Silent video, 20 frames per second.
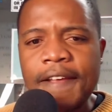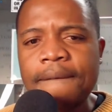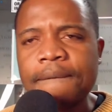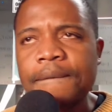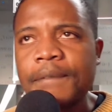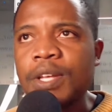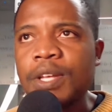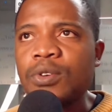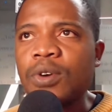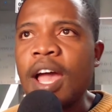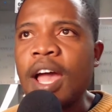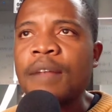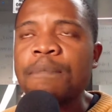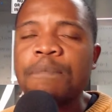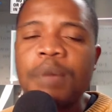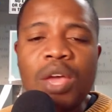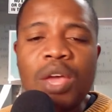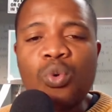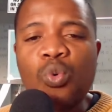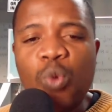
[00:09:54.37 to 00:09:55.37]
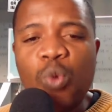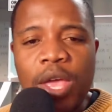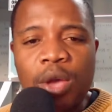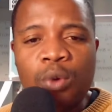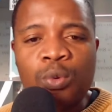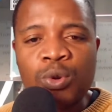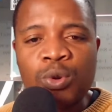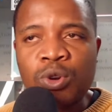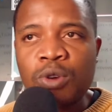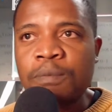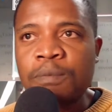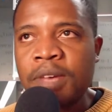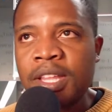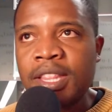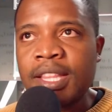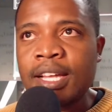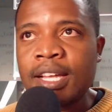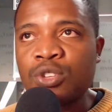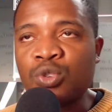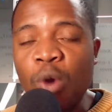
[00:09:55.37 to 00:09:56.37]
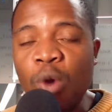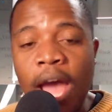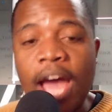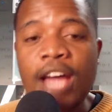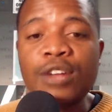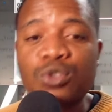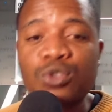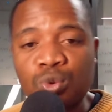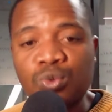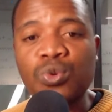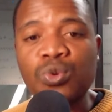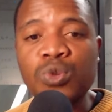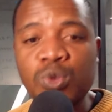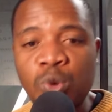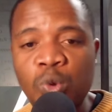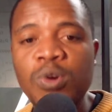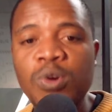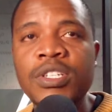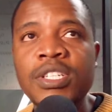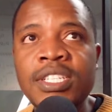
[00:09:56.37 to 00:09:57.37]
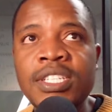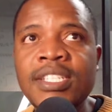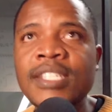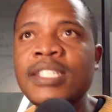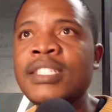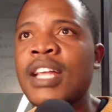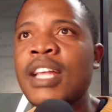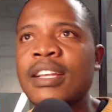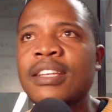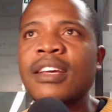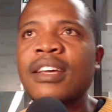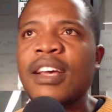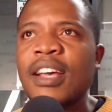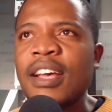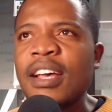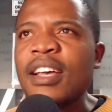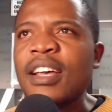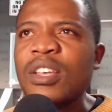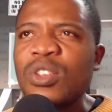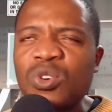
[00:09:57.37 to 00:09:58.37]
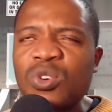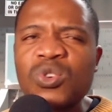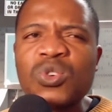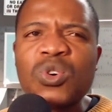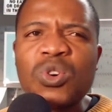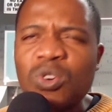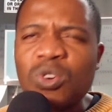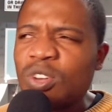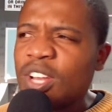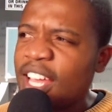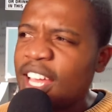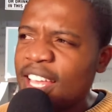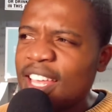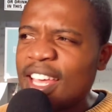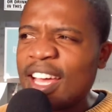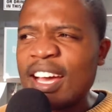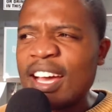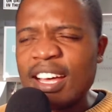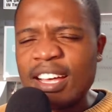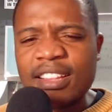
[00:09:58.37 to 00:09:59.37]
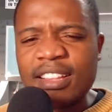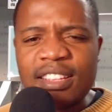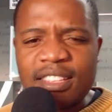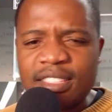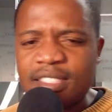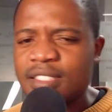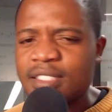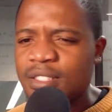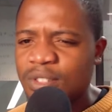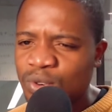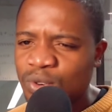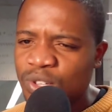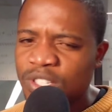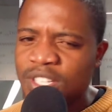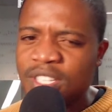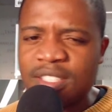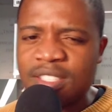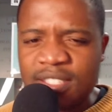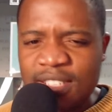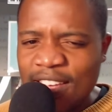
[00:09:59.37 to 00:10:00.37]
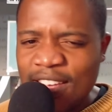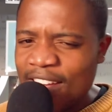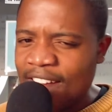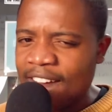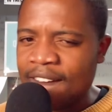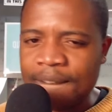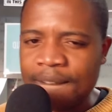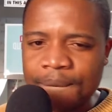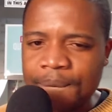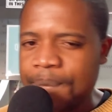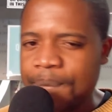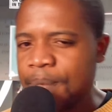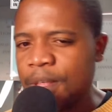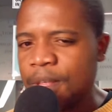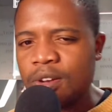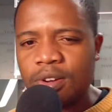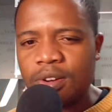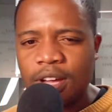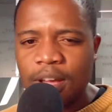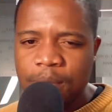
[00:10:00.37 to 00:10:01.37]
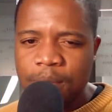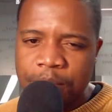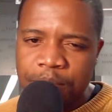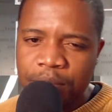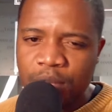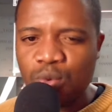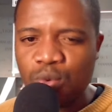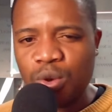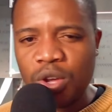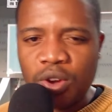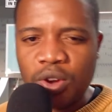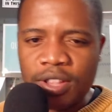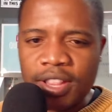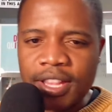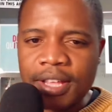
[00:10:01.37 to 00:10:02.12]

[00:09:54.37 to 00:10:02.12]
You know, and being weak, we don't mean that you can't do those questions. It's just that, you know, like, yeah, these questions, yeah, you know, I'm a bit weak on